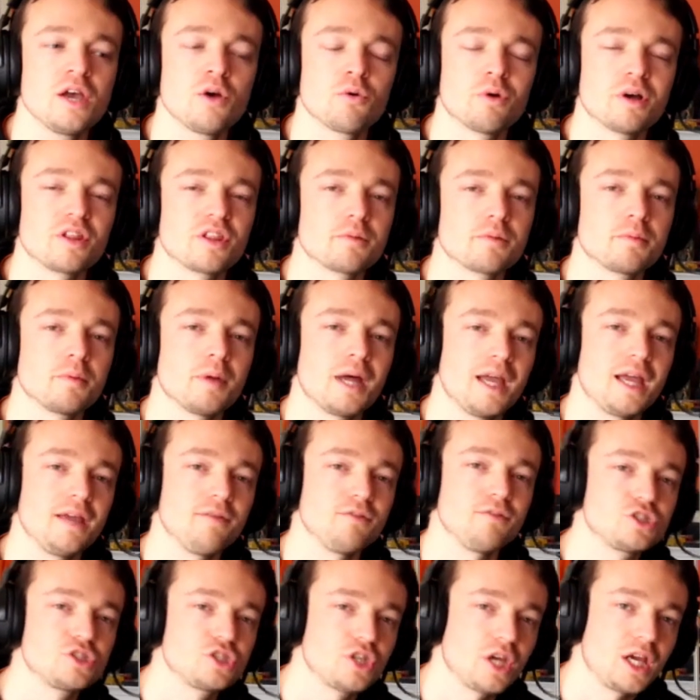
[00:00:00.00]
whether the
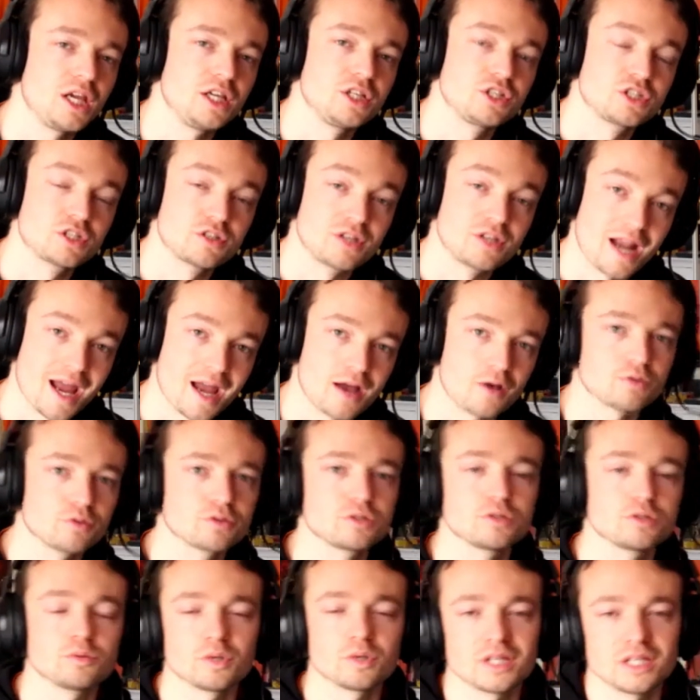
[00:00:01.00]
behaviors changed now
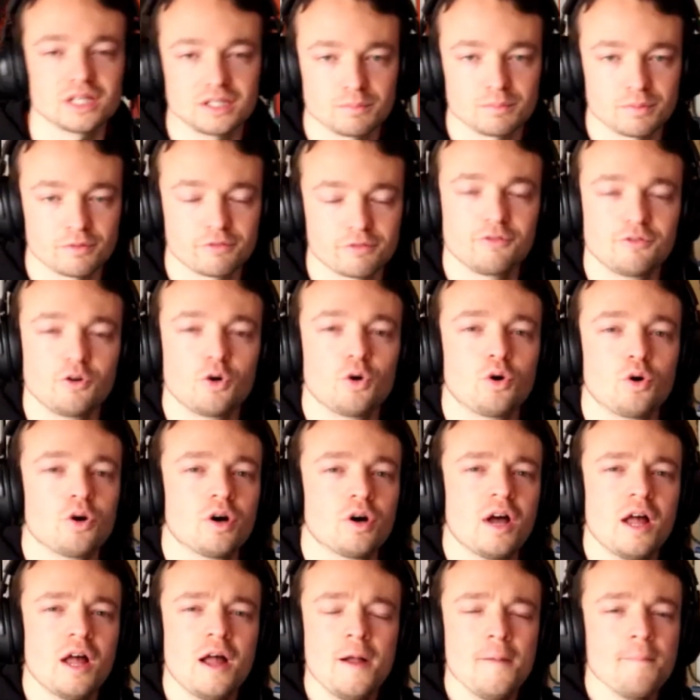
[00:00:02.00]
to what they did
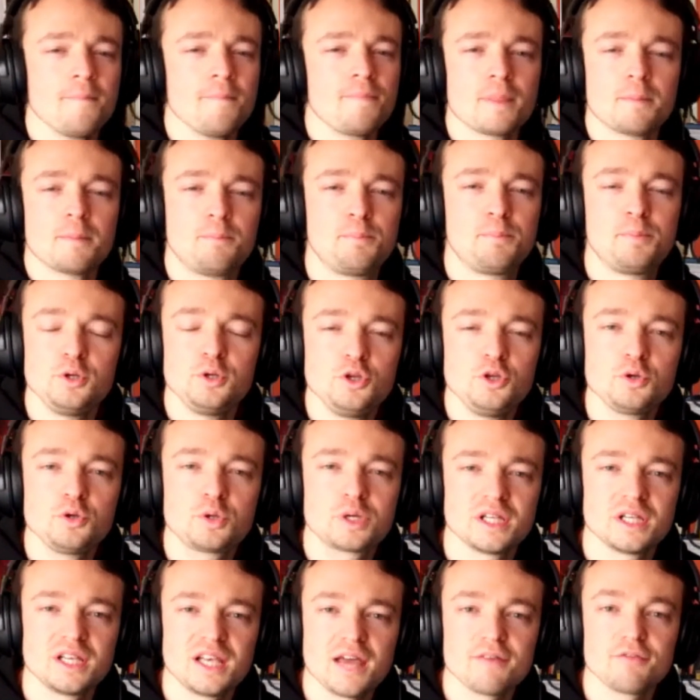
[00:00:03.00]
before. But you
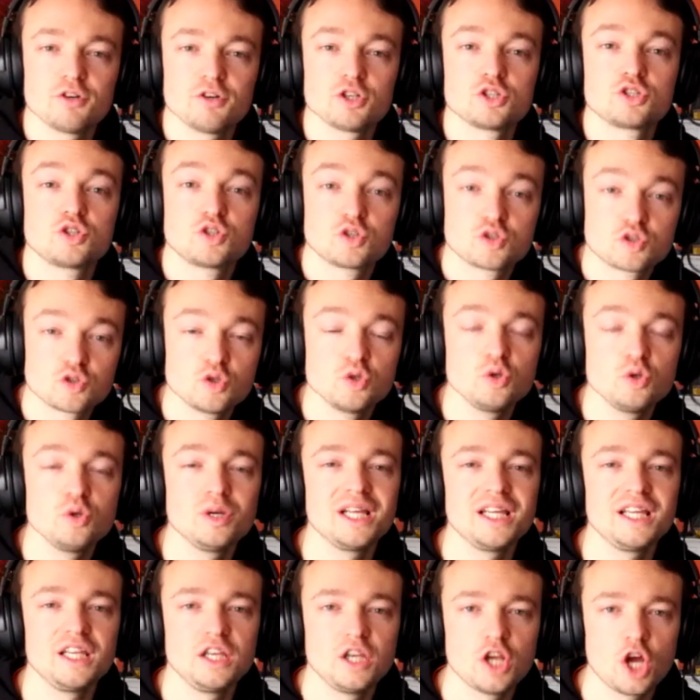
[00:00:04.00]
can never
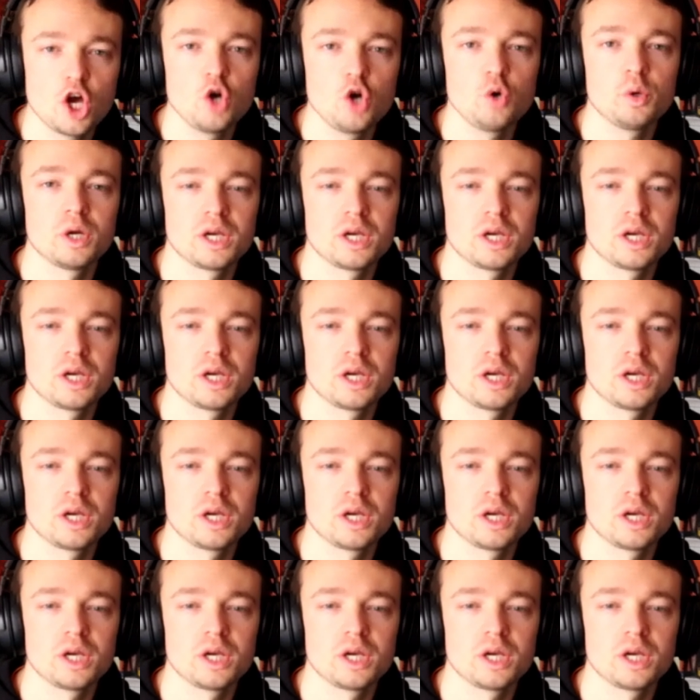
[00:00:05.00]
truly know and